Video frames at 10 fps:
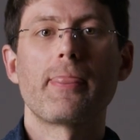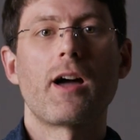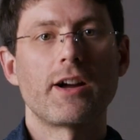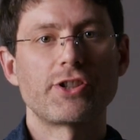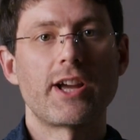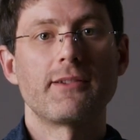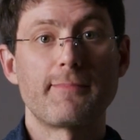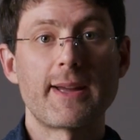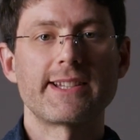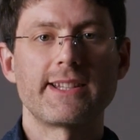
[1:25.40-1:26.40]
ArtJet
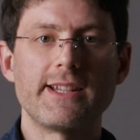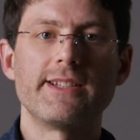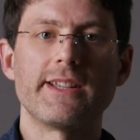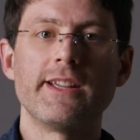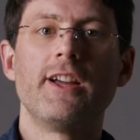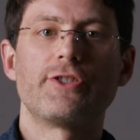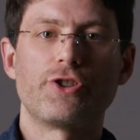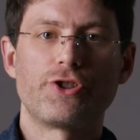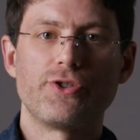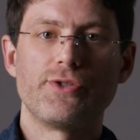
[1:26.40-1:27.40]
makes it easy to
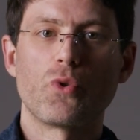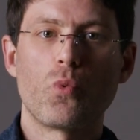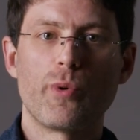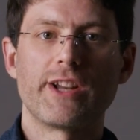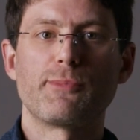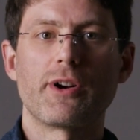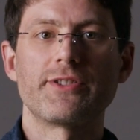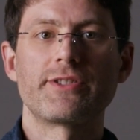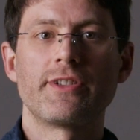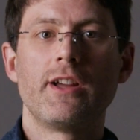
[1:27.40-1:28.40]
choose which
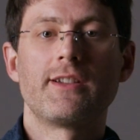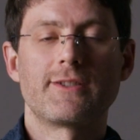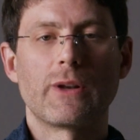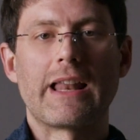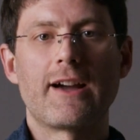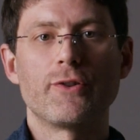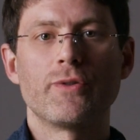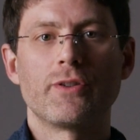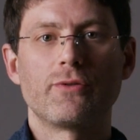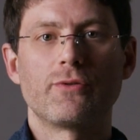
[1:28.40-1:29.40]
bots to allow
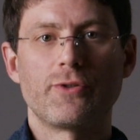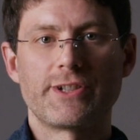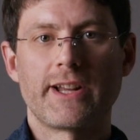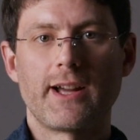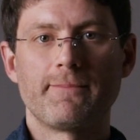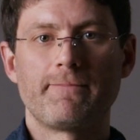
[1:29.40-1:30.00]
or deny.